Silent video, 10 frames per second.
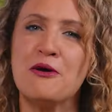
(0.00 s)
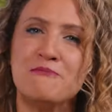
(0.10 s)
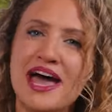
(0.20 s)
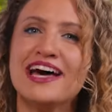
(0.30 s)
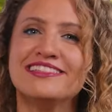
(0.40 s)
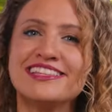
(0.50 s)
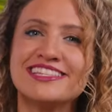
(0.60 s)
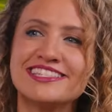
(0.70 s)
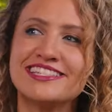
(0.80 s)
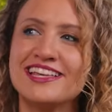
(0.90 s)
man,
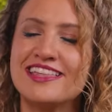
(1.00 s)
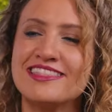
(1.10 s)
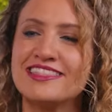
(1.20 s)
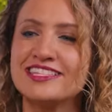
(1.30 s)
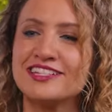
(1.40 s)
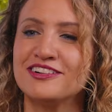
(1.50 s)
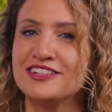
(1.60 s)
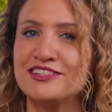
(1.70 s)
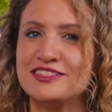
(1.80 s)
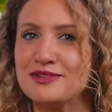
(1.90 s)
this this girl
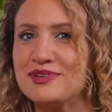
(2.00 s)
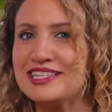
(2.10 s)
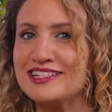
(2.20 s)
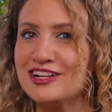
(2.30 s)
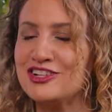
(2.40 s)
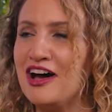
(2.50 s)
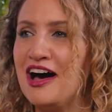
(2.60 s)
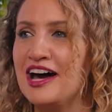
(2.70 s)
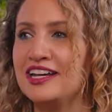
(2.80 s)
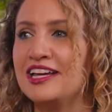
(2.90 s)
used to be such a
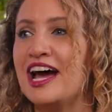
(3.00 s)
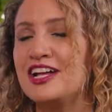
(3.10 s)
hottie.